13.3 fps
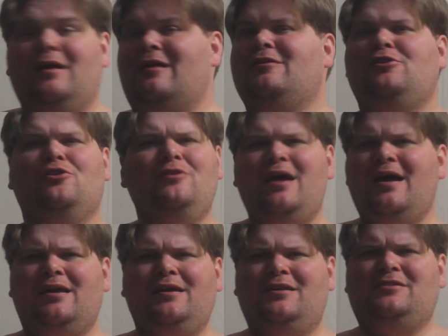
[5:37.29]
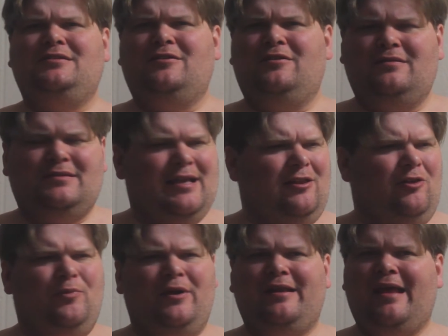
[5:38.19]
You're not going to
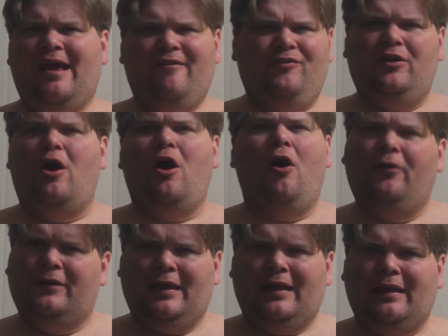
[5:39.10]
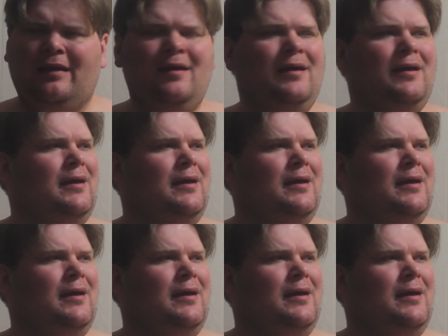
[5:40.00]
celebrate every holiday.